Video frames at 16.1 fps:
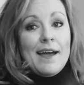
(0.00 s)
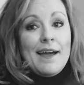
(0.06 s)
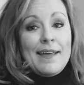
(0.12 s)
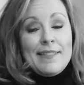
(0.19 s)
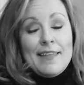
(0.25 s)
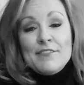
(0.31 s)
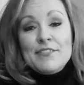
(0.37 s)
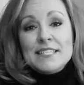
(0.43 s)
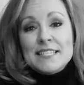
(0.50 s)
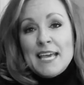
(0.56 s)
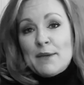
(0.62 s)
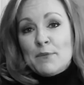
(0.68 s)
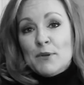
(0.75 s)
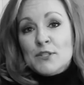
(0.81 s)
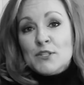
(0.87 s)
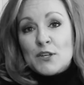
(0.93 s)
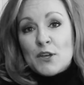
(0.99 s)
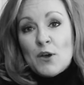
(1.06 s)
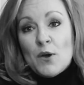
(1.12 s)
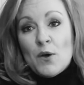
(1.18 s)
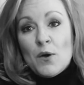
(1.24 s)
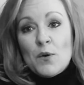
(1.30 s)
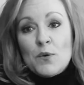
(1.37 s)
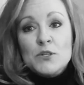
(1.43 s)
I left the table to
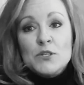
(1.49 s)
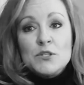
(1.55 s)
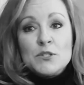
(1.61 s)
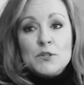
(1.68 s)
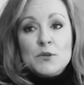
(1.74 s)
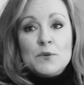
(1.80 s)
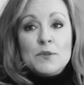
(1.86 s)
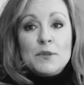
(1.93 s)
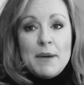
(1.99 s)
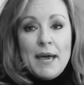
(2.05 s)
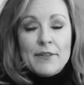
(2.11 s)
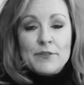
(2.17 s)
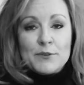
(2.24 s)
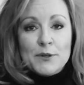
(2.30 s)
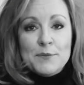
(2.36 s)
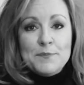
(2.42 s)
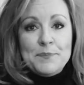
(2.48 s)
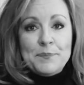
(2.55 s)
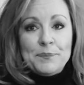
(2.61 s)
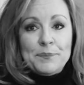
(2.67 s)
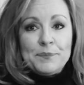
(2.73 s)
go to the bathroom.